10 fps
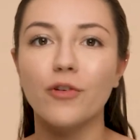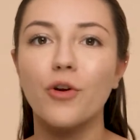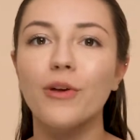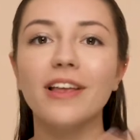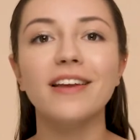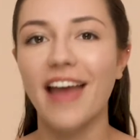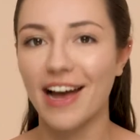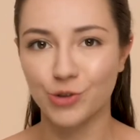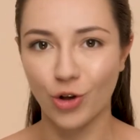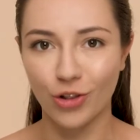for a really
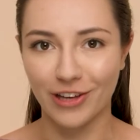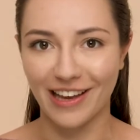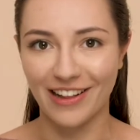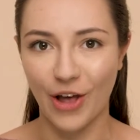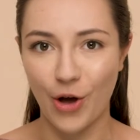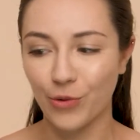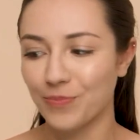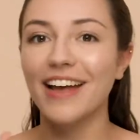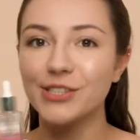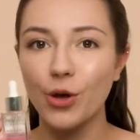natural-looking
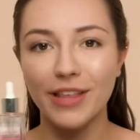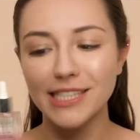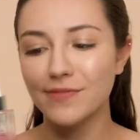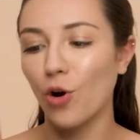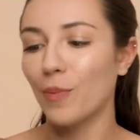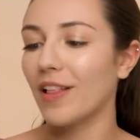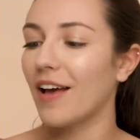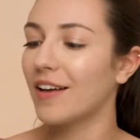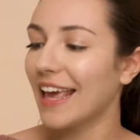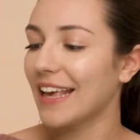glow. And so this
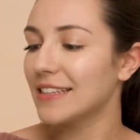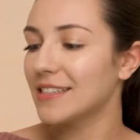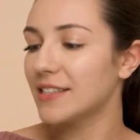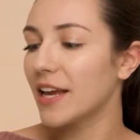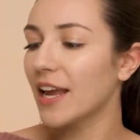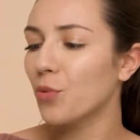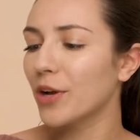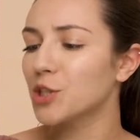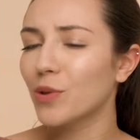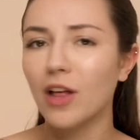formula is
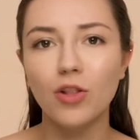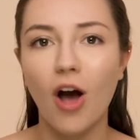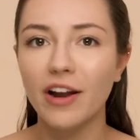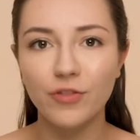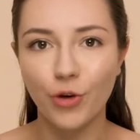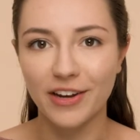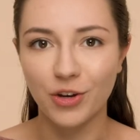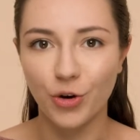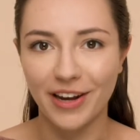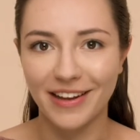enriched with a lot of great
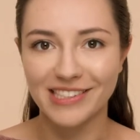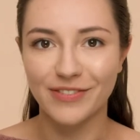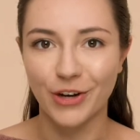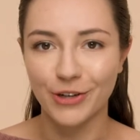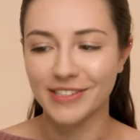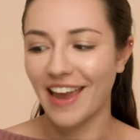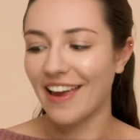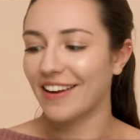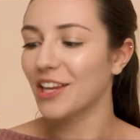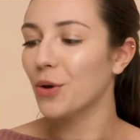ingredients for your
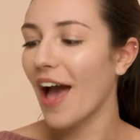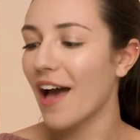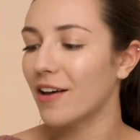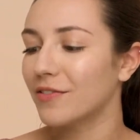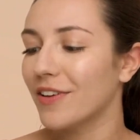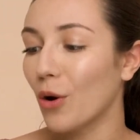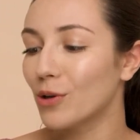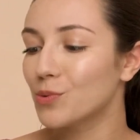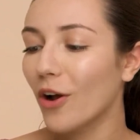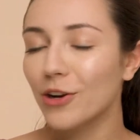skin. You have
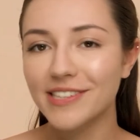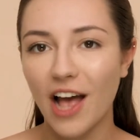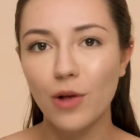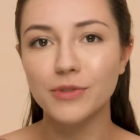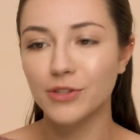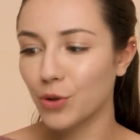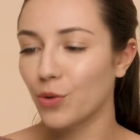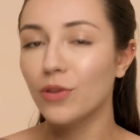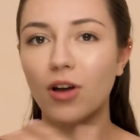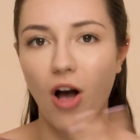rose water to help
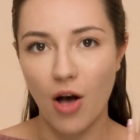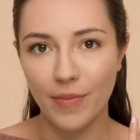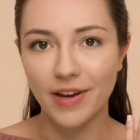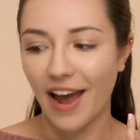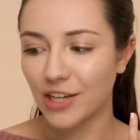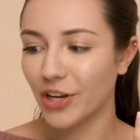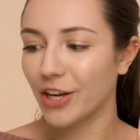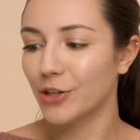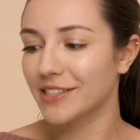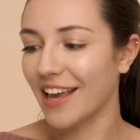soothe, calm, and
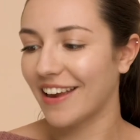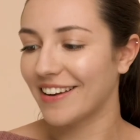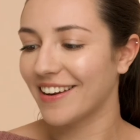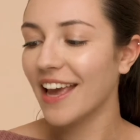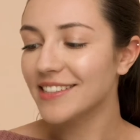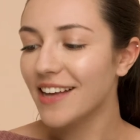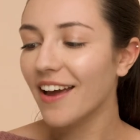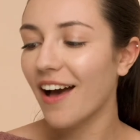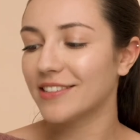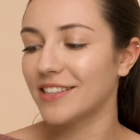hydrate your skin,
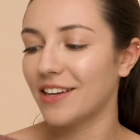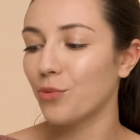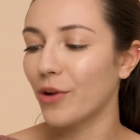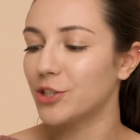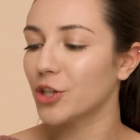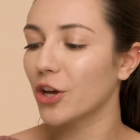antioxidant-rich